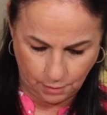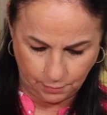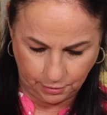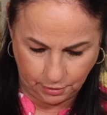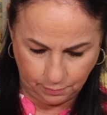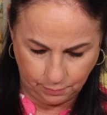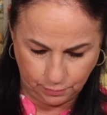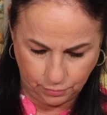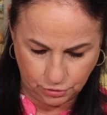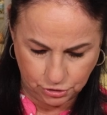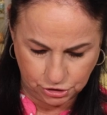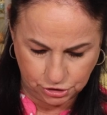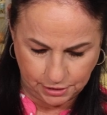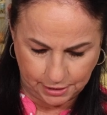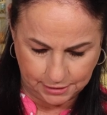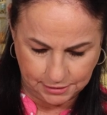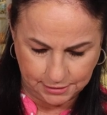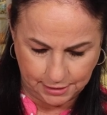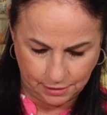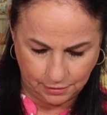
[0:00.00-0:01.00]
I'm going to push
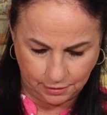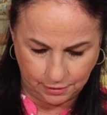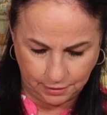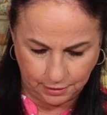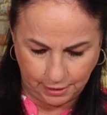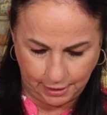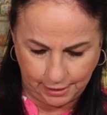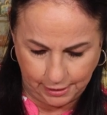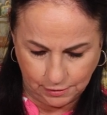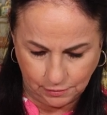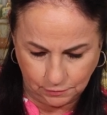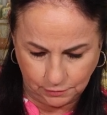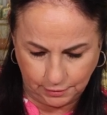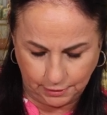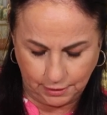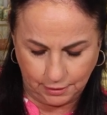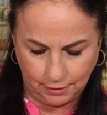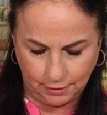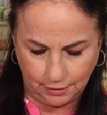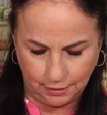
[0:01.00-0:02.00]
that down at an angle
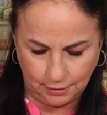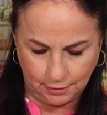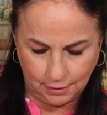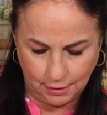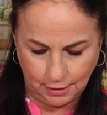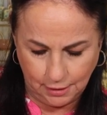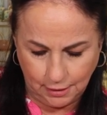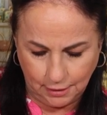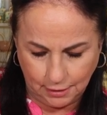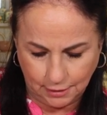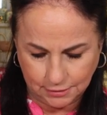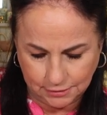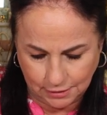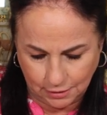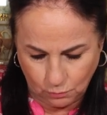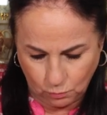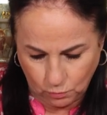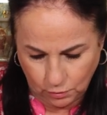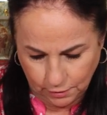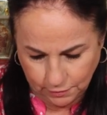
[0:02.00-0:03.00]
again because
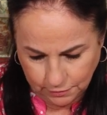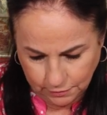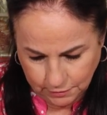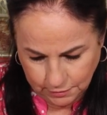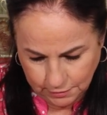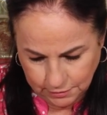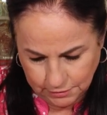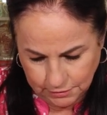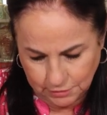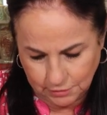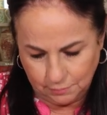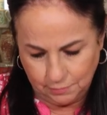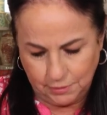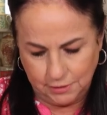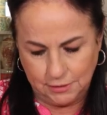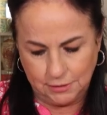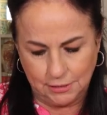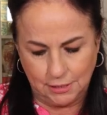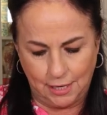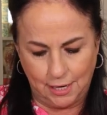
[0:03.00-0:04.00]
I want this to
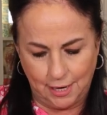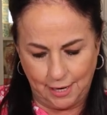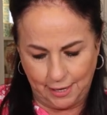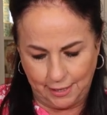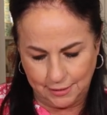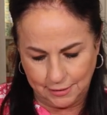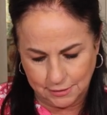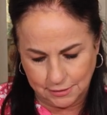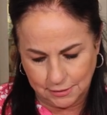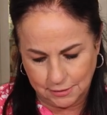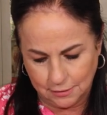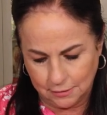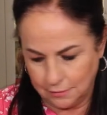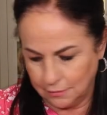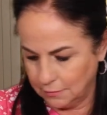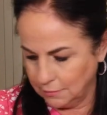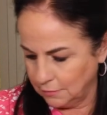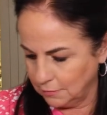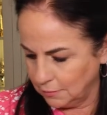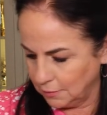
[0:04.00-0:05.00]
be tight.
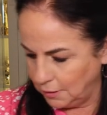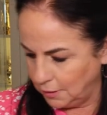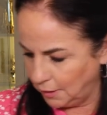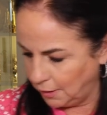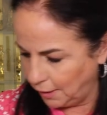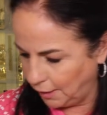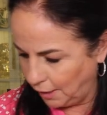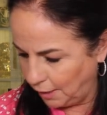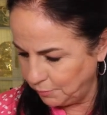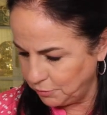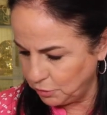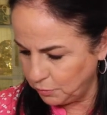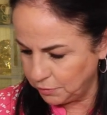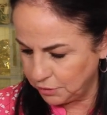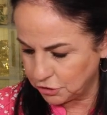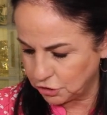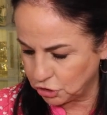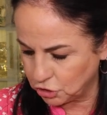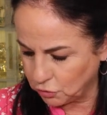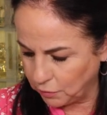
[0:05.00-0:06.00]
And I'm doing
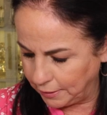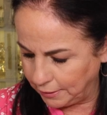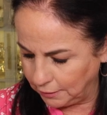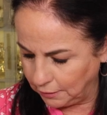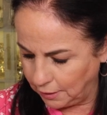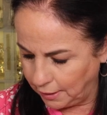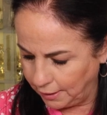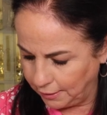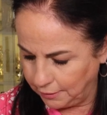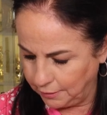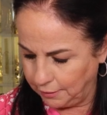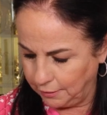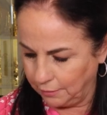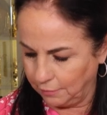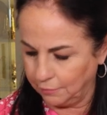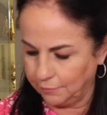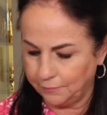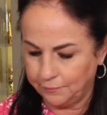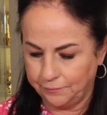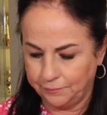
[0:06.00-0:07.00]
a straight line
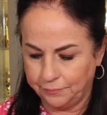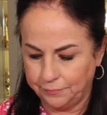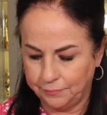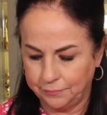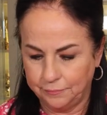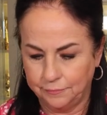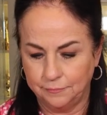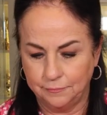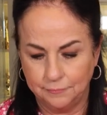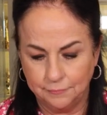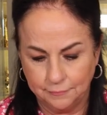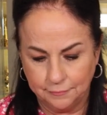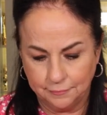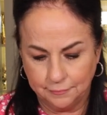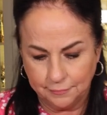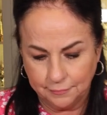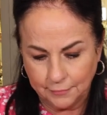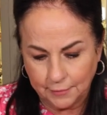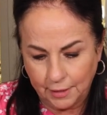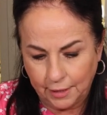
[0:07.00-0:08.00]
here.
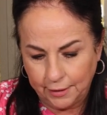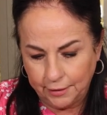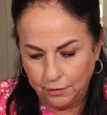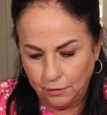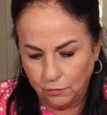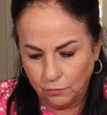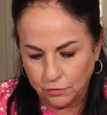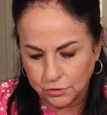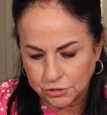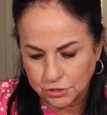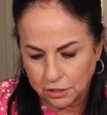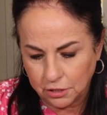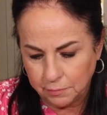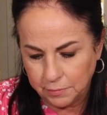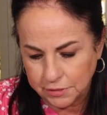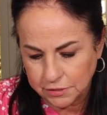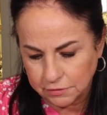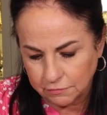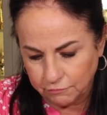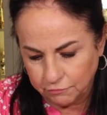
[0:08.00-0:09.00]
I know there's going to
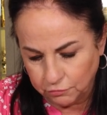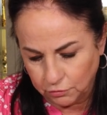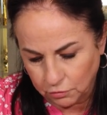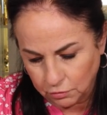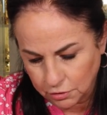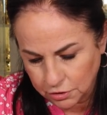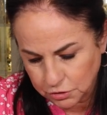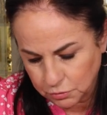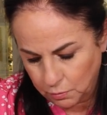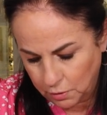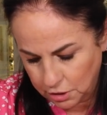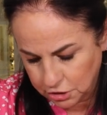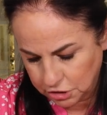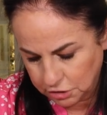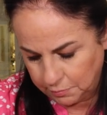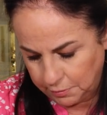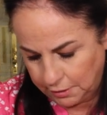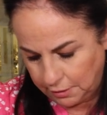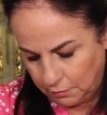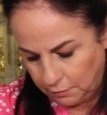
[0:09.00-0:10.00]
be some florists
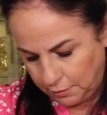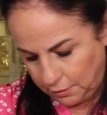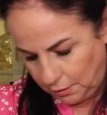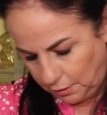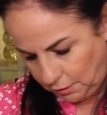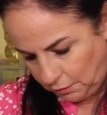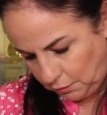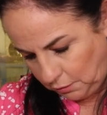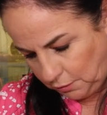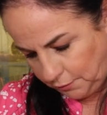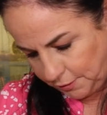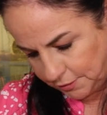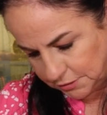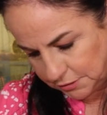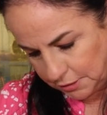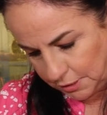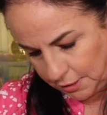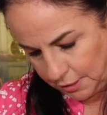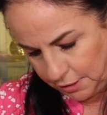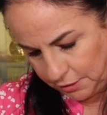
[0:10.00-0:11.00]
watching me going, oh,
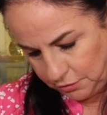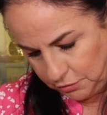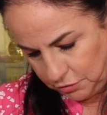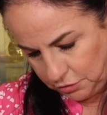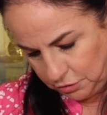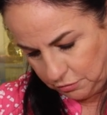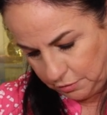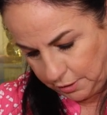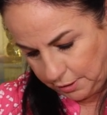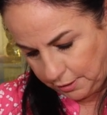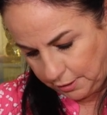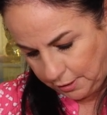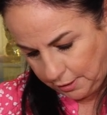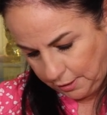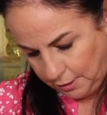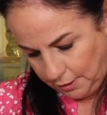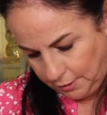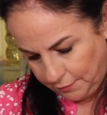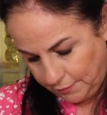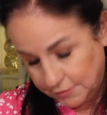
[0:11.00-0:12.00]
that's not how you do it.
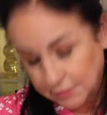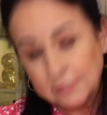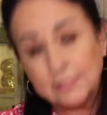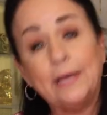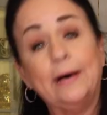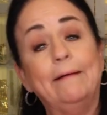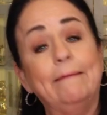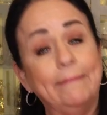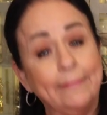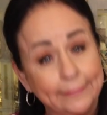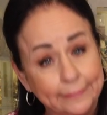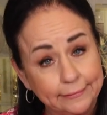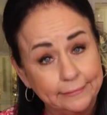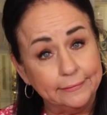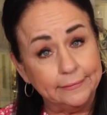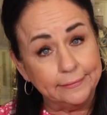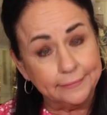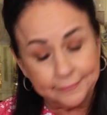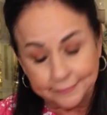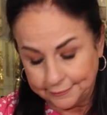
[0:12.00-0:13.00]
This is how I do
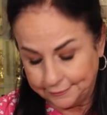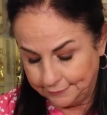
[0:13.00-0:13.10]
it.